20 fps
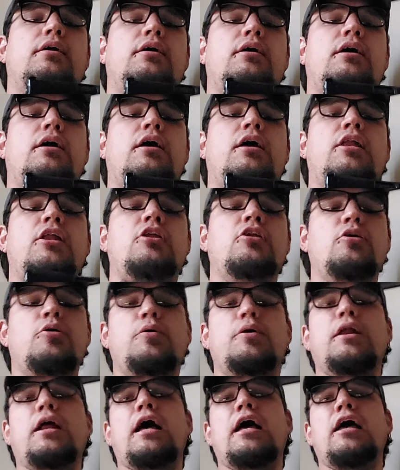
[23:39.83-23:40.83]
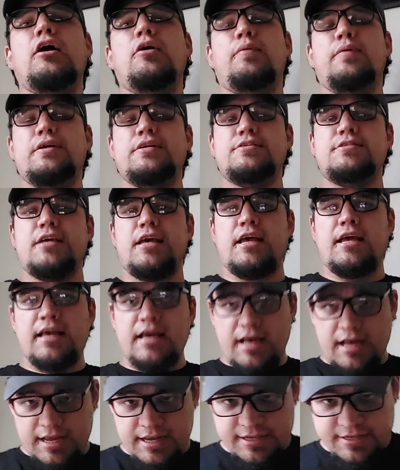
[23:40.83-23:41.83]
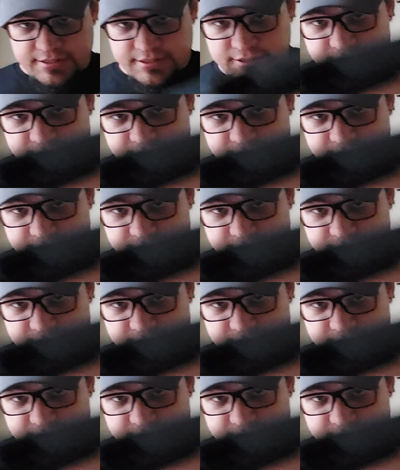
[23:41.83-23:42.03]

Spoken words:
And you know what I always say, guys?